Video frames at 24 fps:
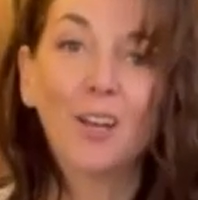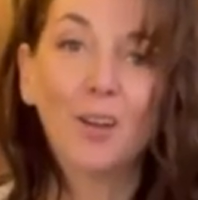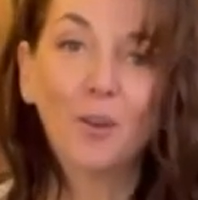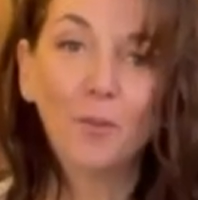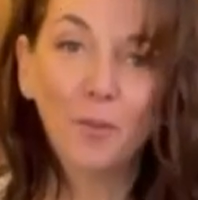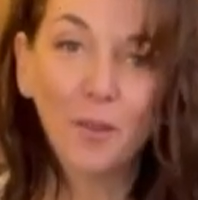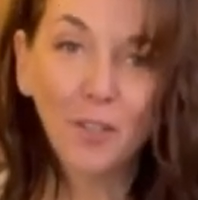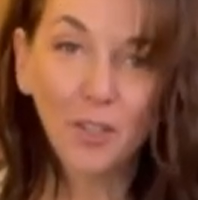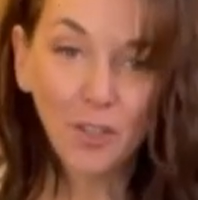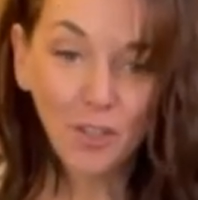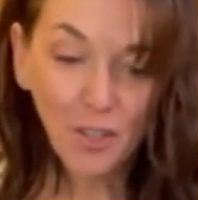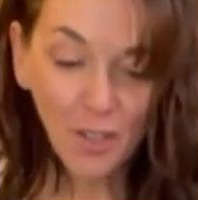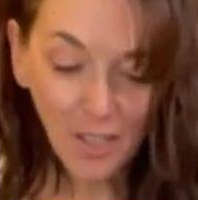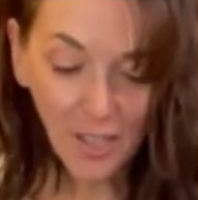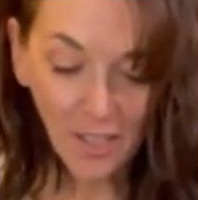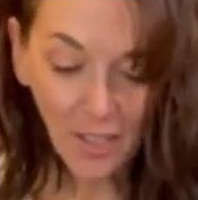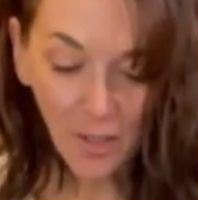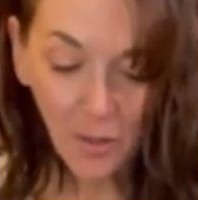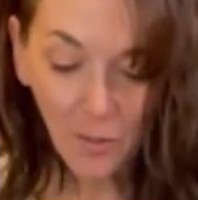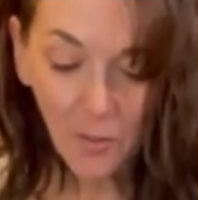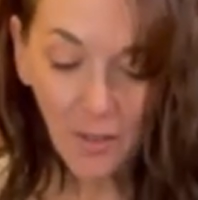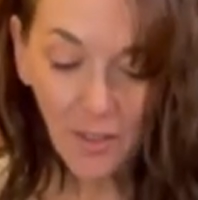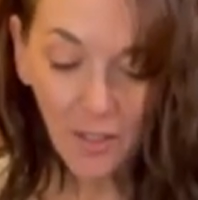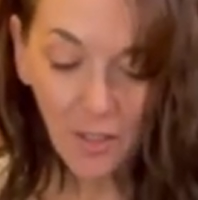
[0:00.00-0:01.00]
When you're
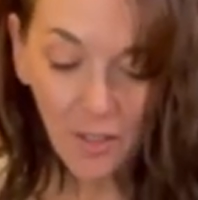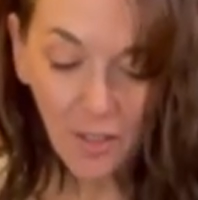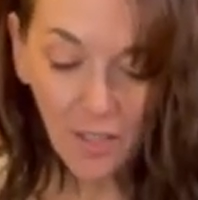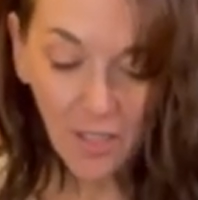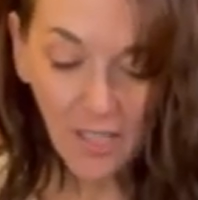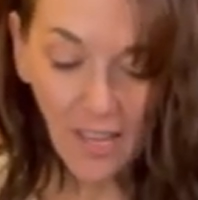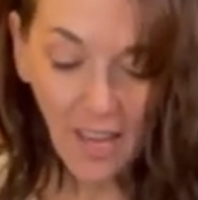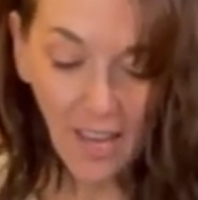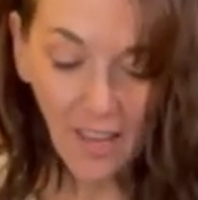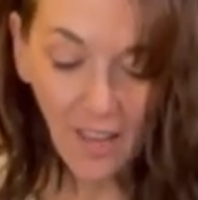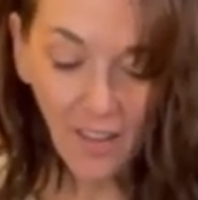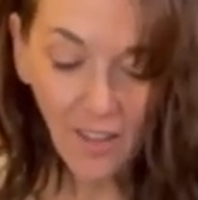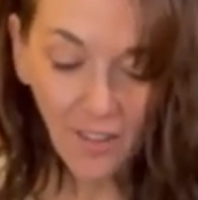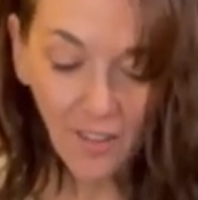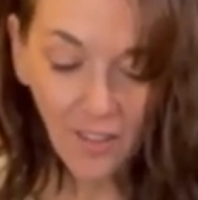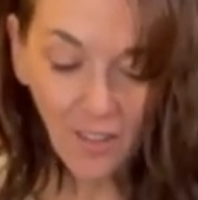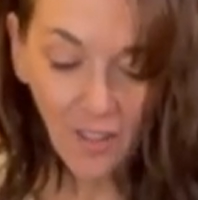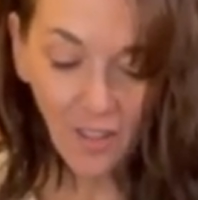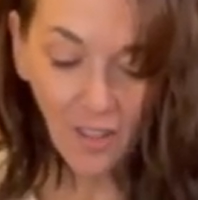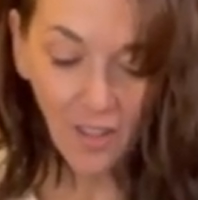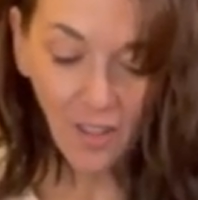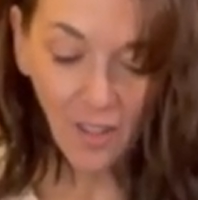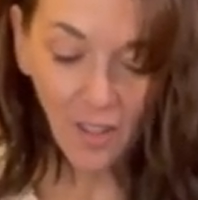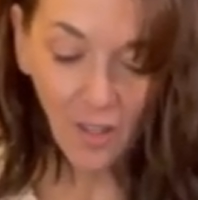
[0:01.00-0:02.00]
dealing with your scale,
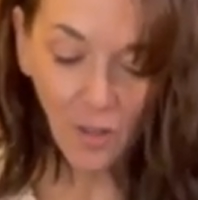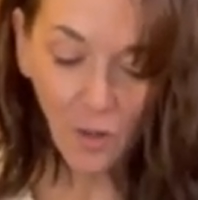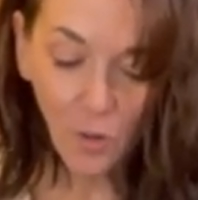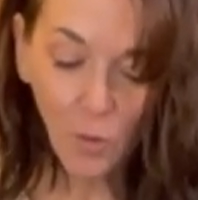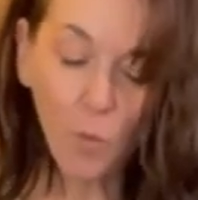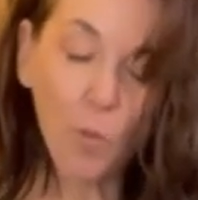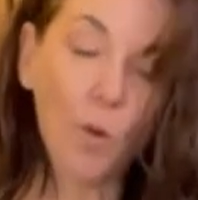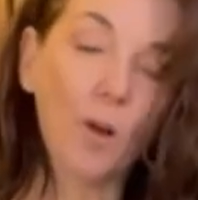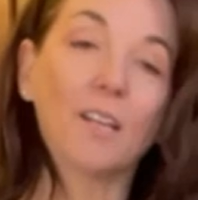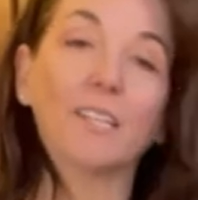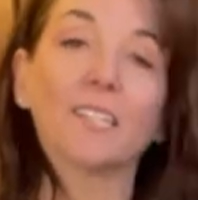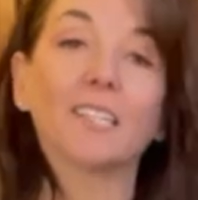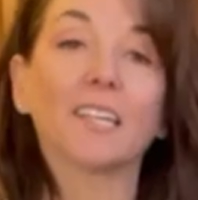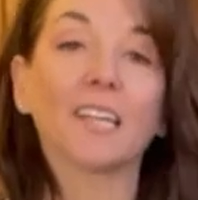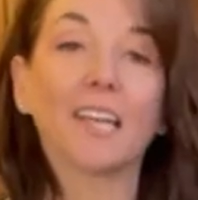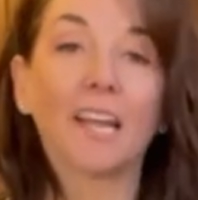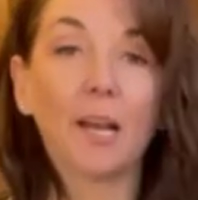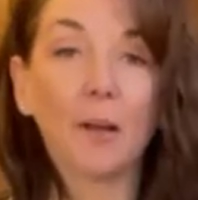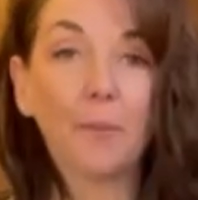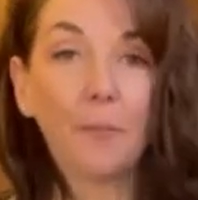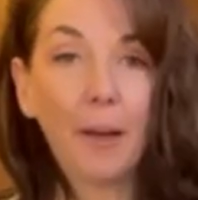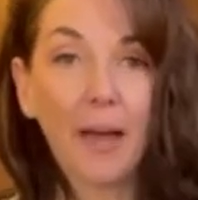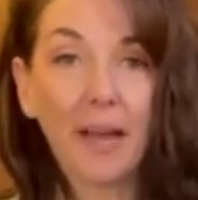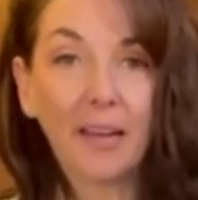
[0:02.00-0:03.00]
you want to get
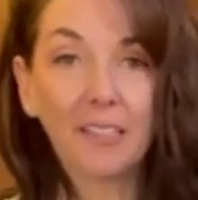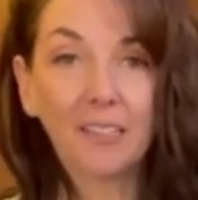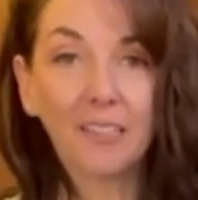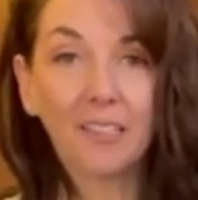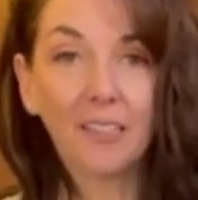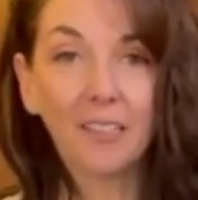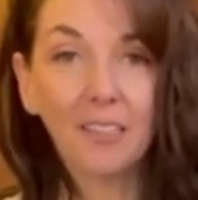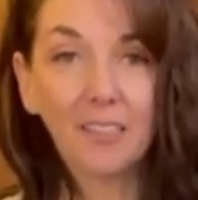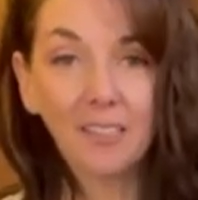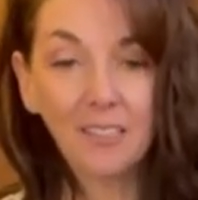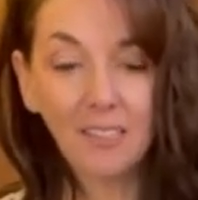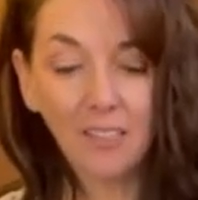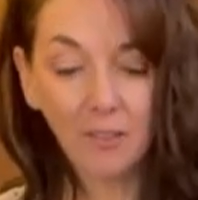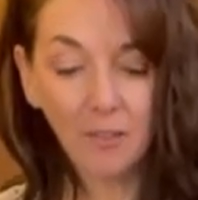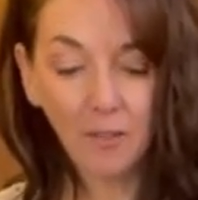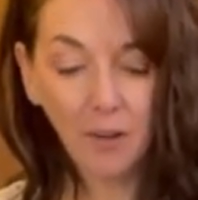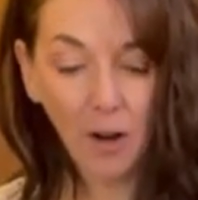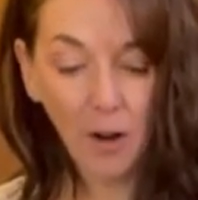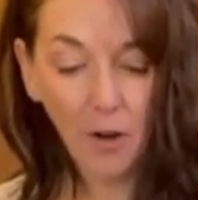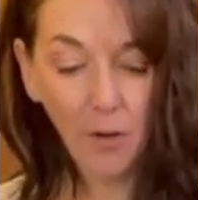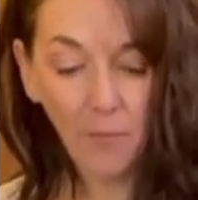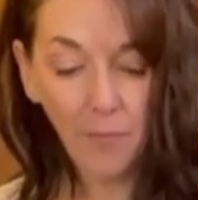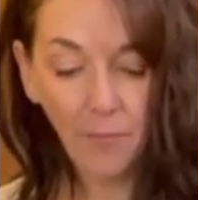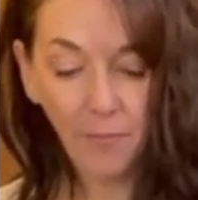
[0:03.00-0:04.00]
it back to the
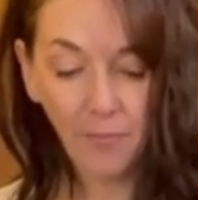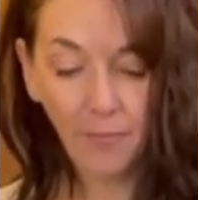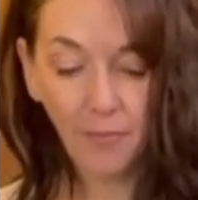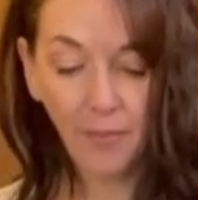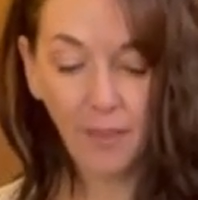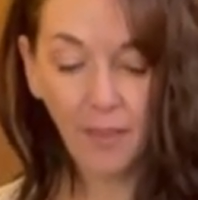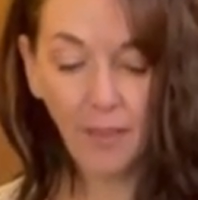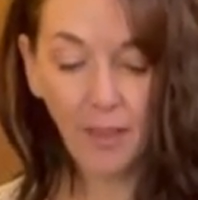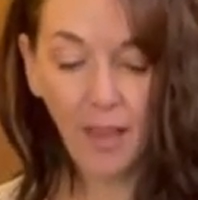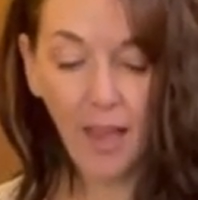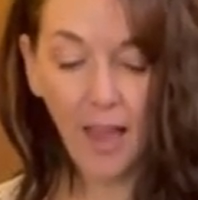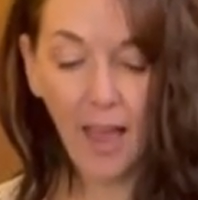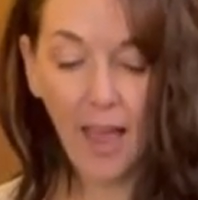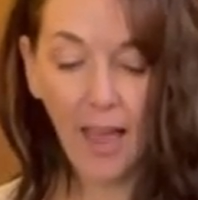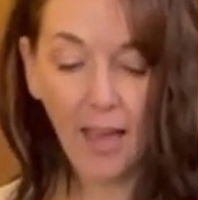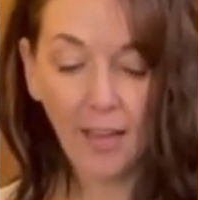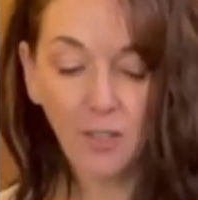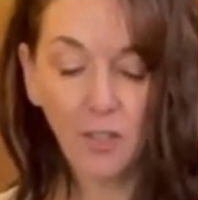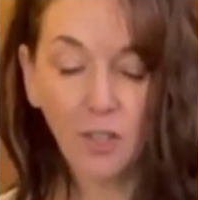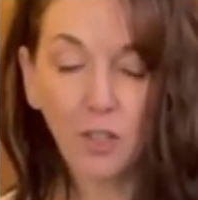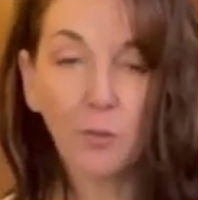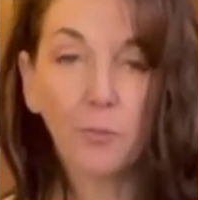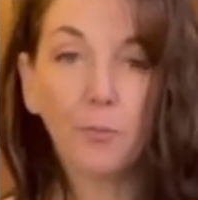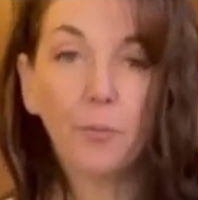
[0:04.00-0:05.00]
zero,
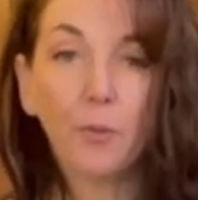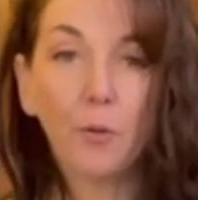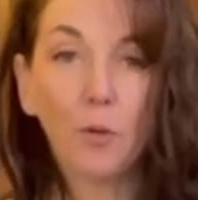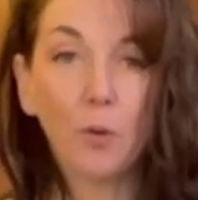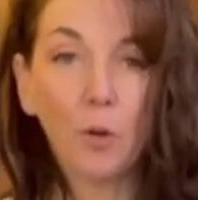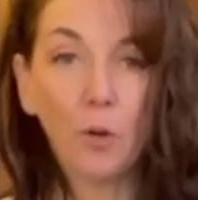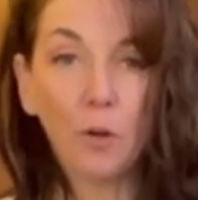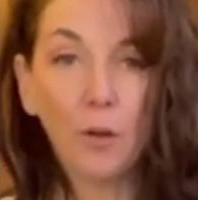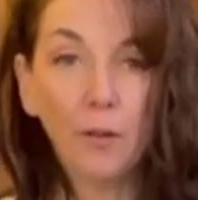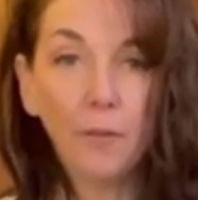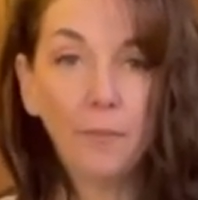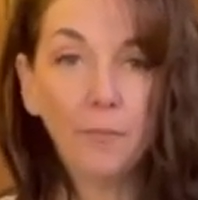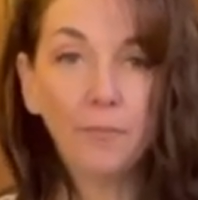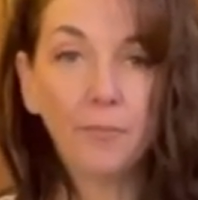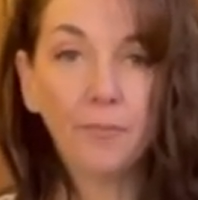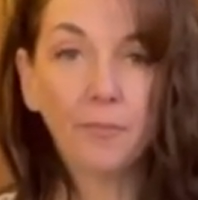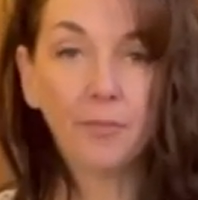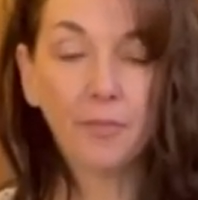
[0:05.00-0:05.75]
add your bowl,